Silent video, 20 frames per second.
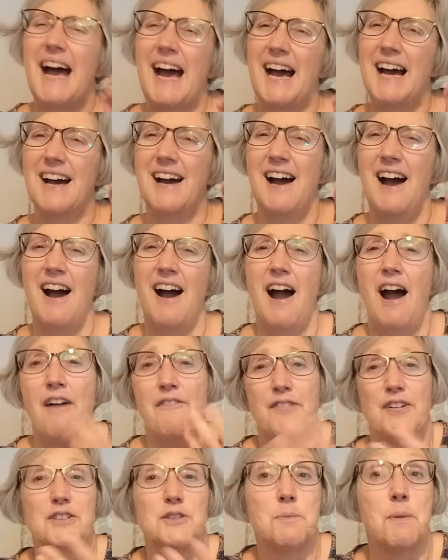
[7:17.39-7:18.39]

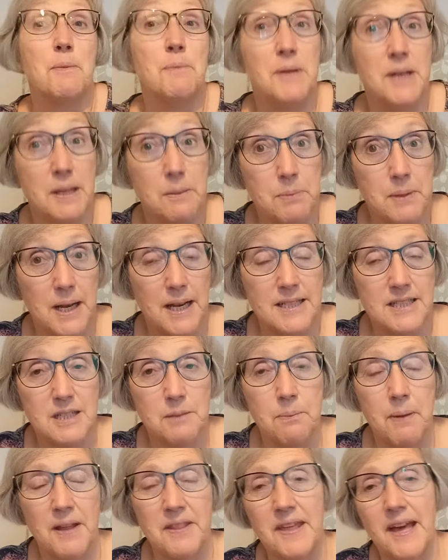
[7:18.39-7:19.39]
I felt a bit
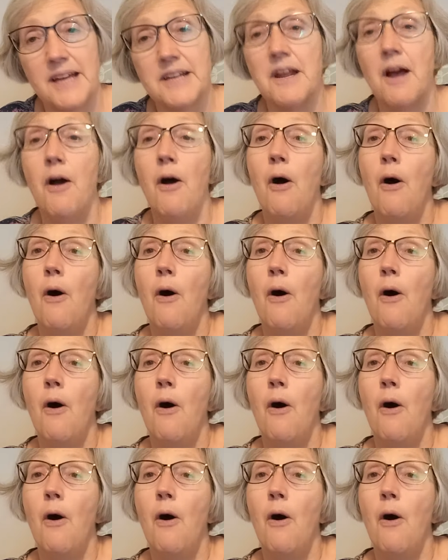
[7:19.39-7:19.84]
manipulated by that.